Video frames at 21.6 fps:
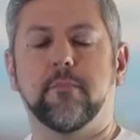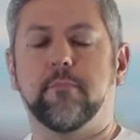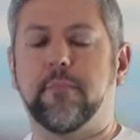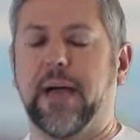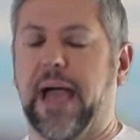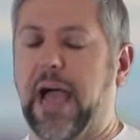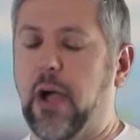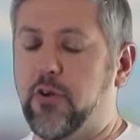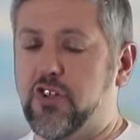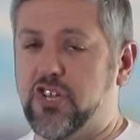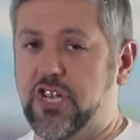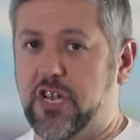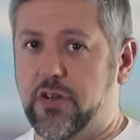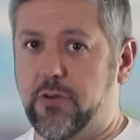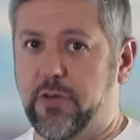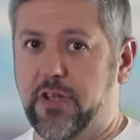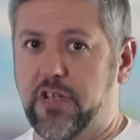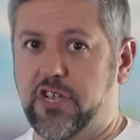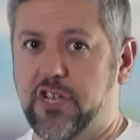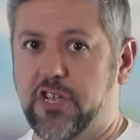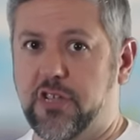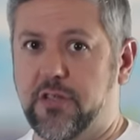Power
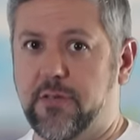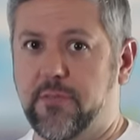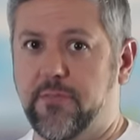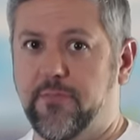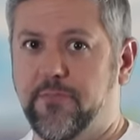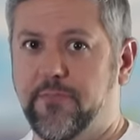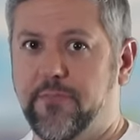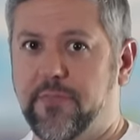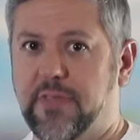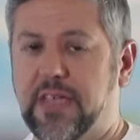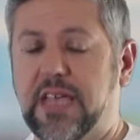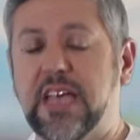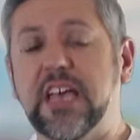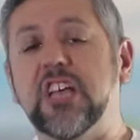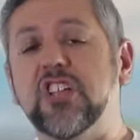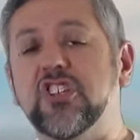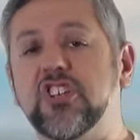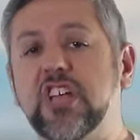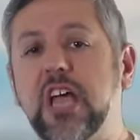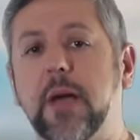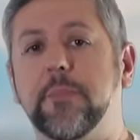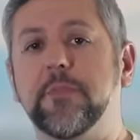generation.
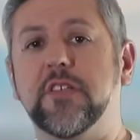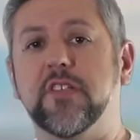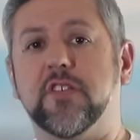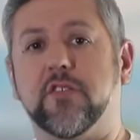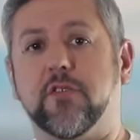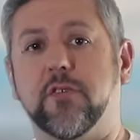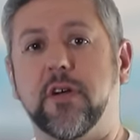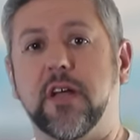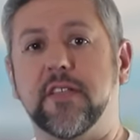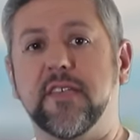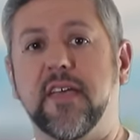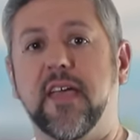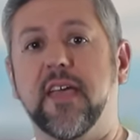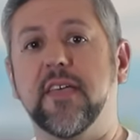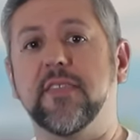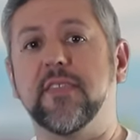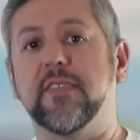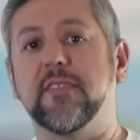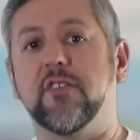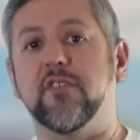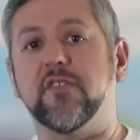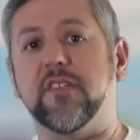In Japanese karate,
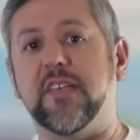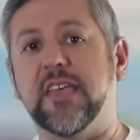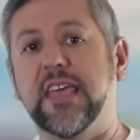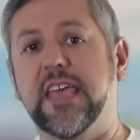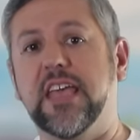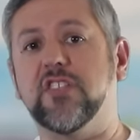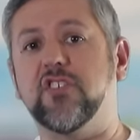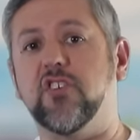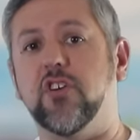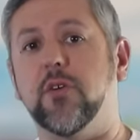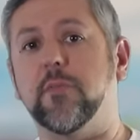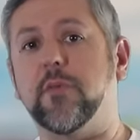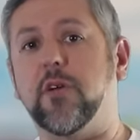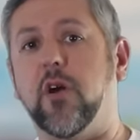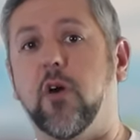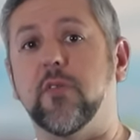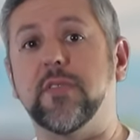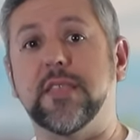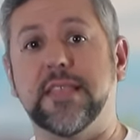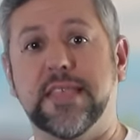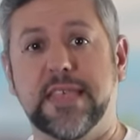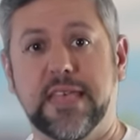there is a key term
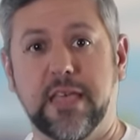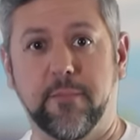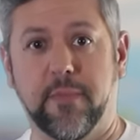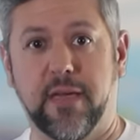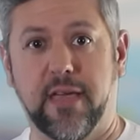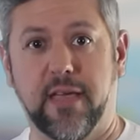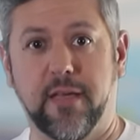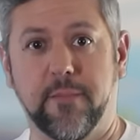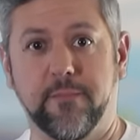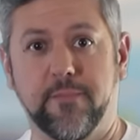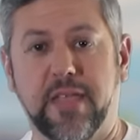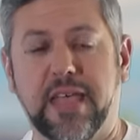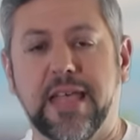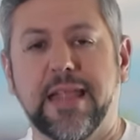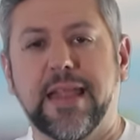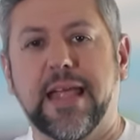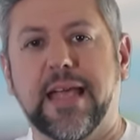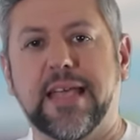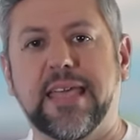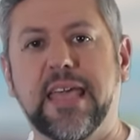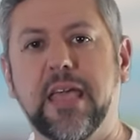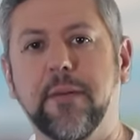called kime.
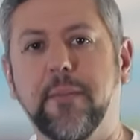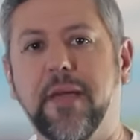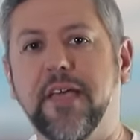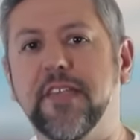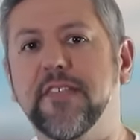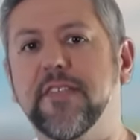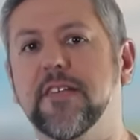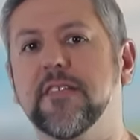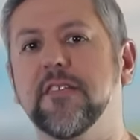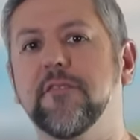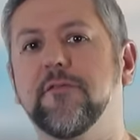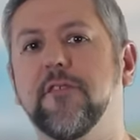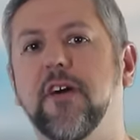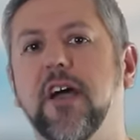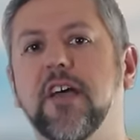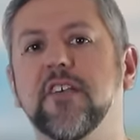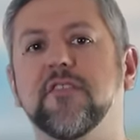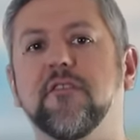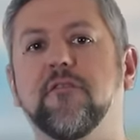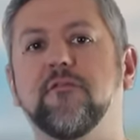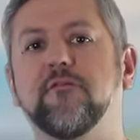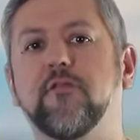Now, kime
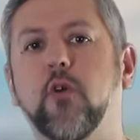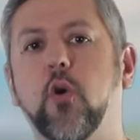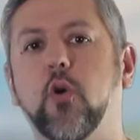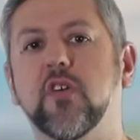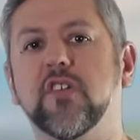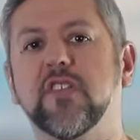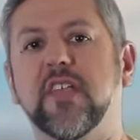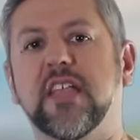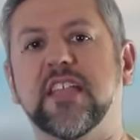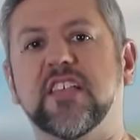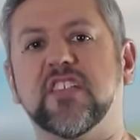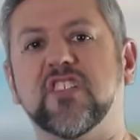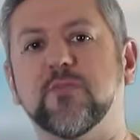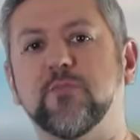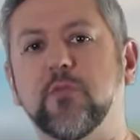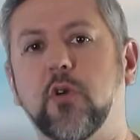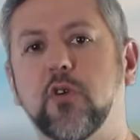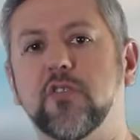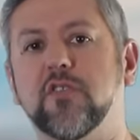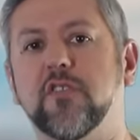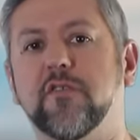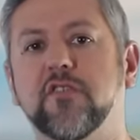signifies the focus and
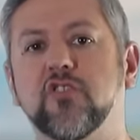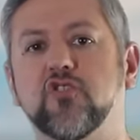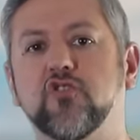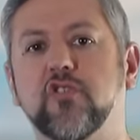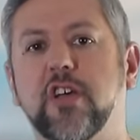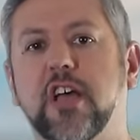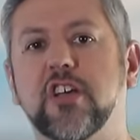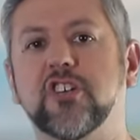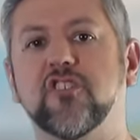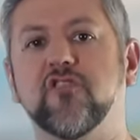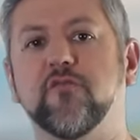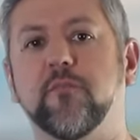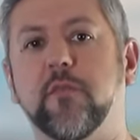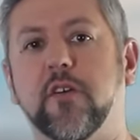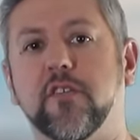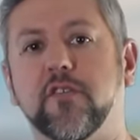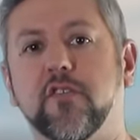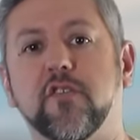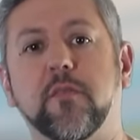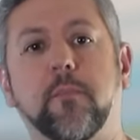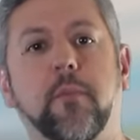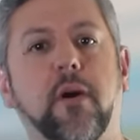explosive contraction of
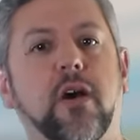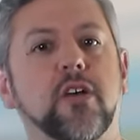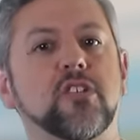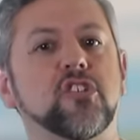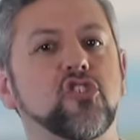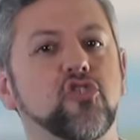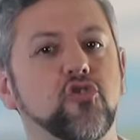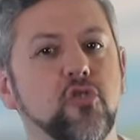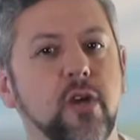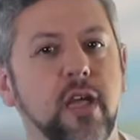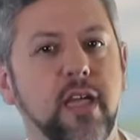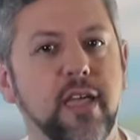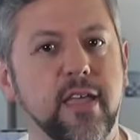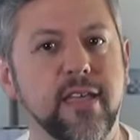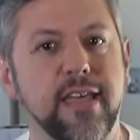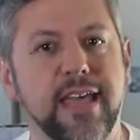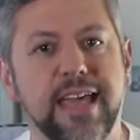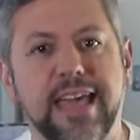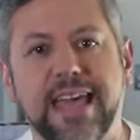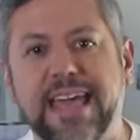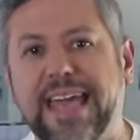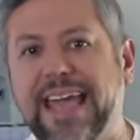muscles upon a strike.
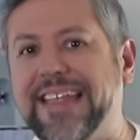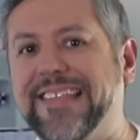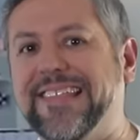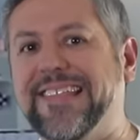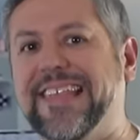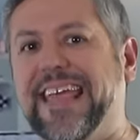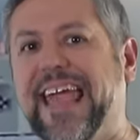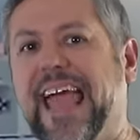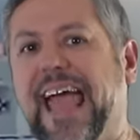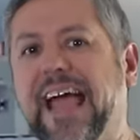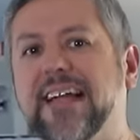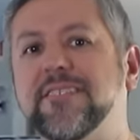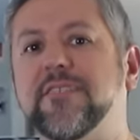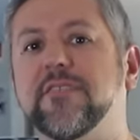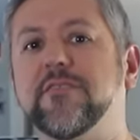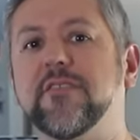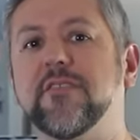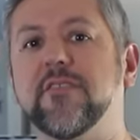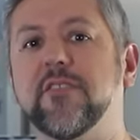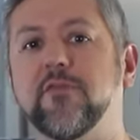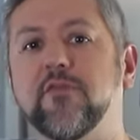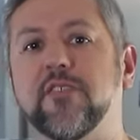It is the act of
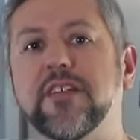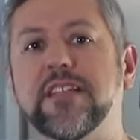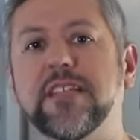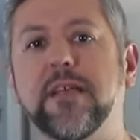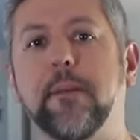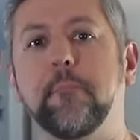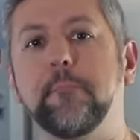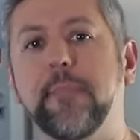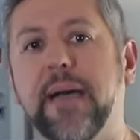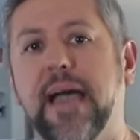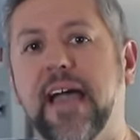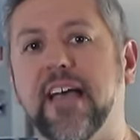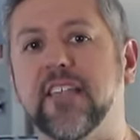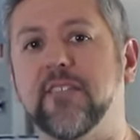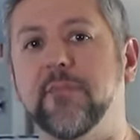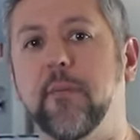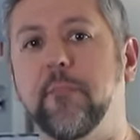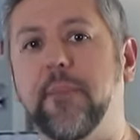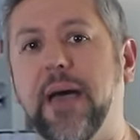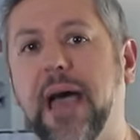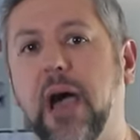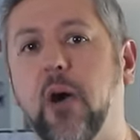delivering
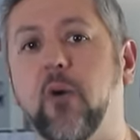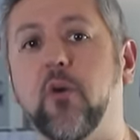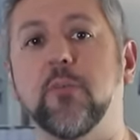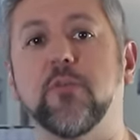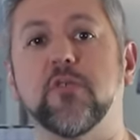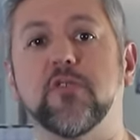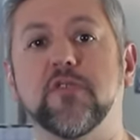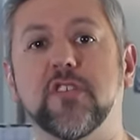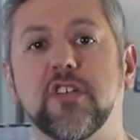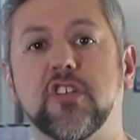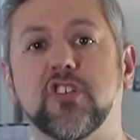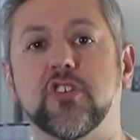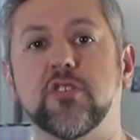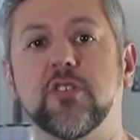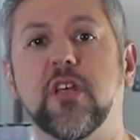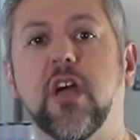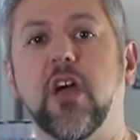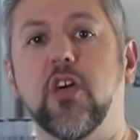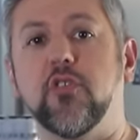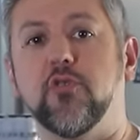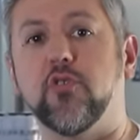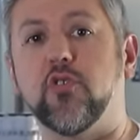maximum power and precision
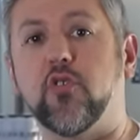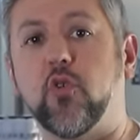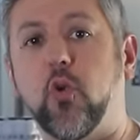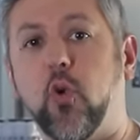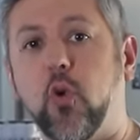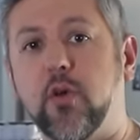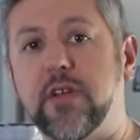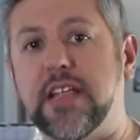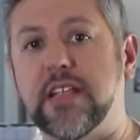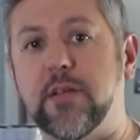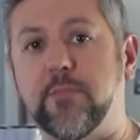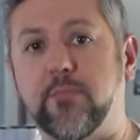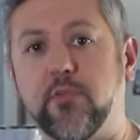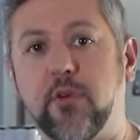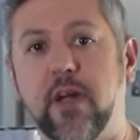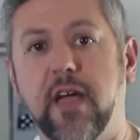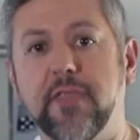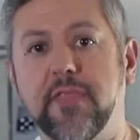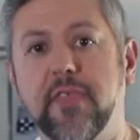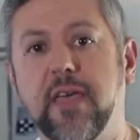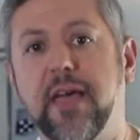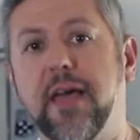through a coordinated
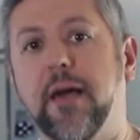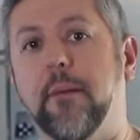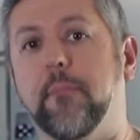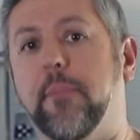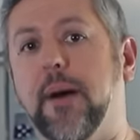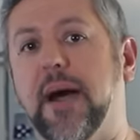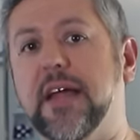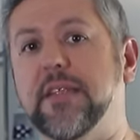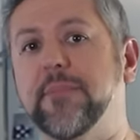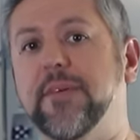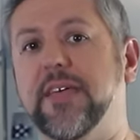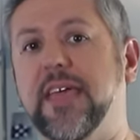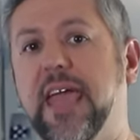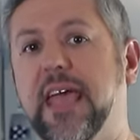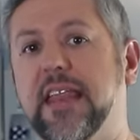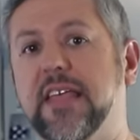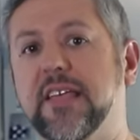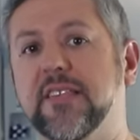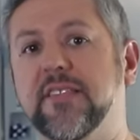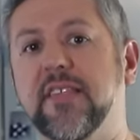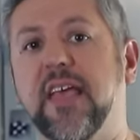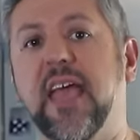breath, body
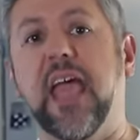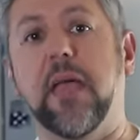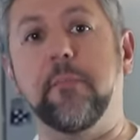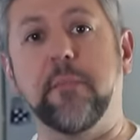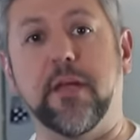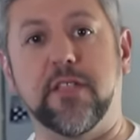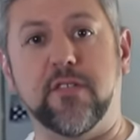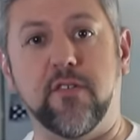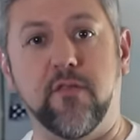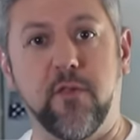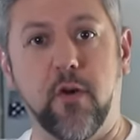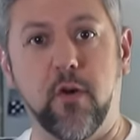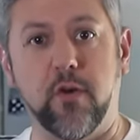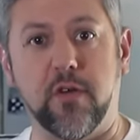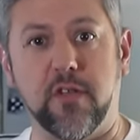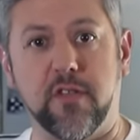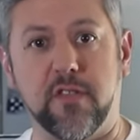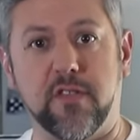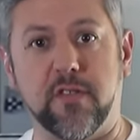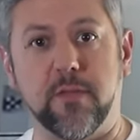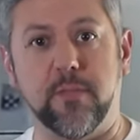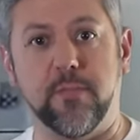mechanics, and mental
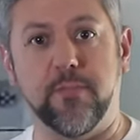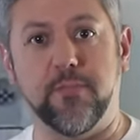focus.